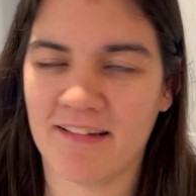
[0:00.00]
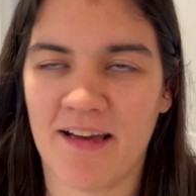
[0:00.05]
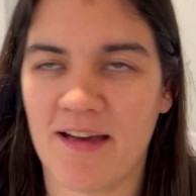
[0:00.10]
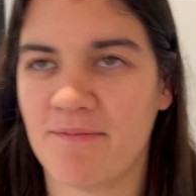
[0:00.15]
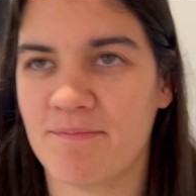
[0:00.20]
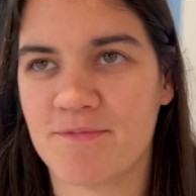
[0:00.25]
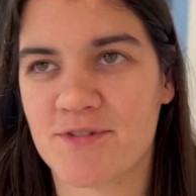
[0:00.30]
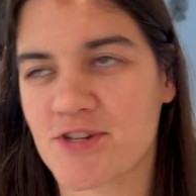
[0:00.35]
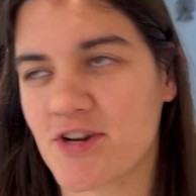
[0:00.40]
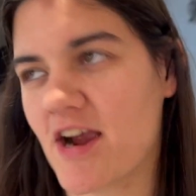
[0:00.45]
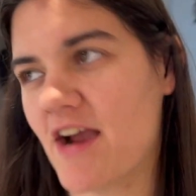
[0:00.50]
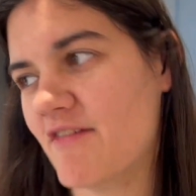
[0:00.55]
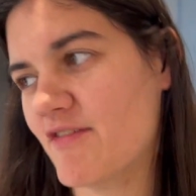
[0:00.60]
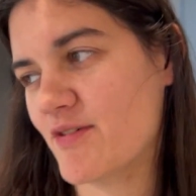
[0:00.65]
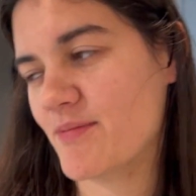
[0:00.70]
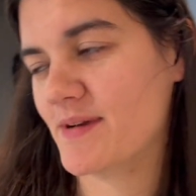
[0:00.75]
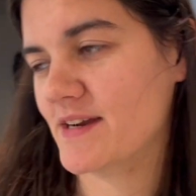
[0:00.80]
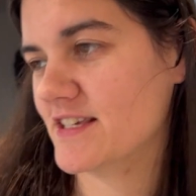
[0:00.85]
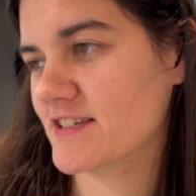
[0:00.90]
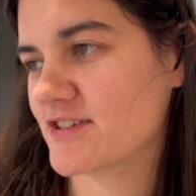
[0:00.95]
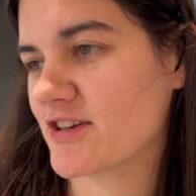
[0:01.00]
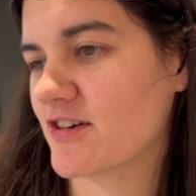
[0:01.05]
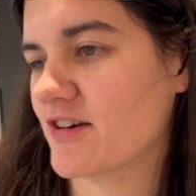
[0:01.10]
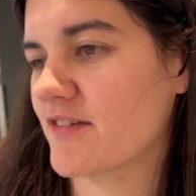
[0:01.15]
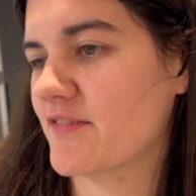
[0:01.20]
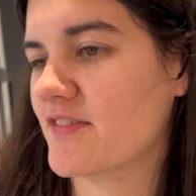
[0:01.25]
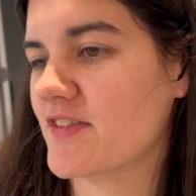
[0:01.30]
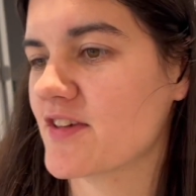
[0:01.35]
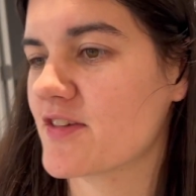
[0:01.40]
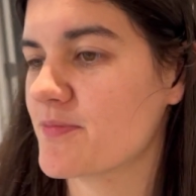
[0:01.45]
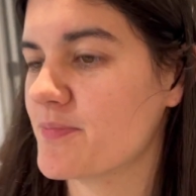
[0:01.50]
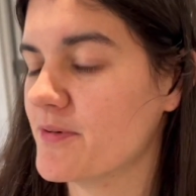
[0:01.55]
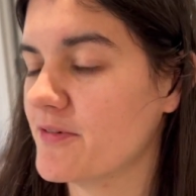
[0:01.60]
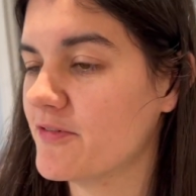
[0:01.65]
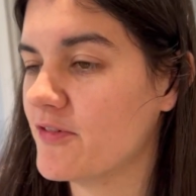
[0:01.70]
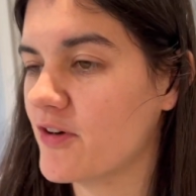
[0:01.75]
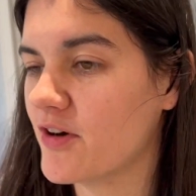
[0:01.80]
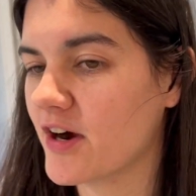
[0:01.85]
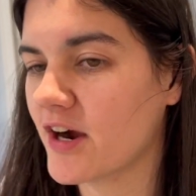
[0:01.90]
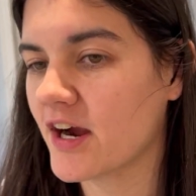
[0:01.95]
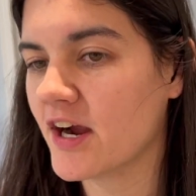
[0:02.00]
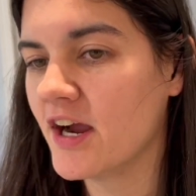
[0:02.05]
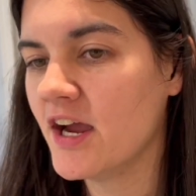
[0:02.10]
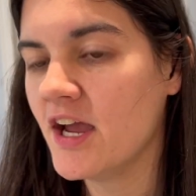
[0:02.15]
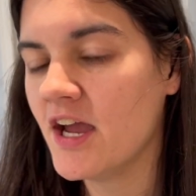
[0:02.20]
I'm sure everybody's heard of this before.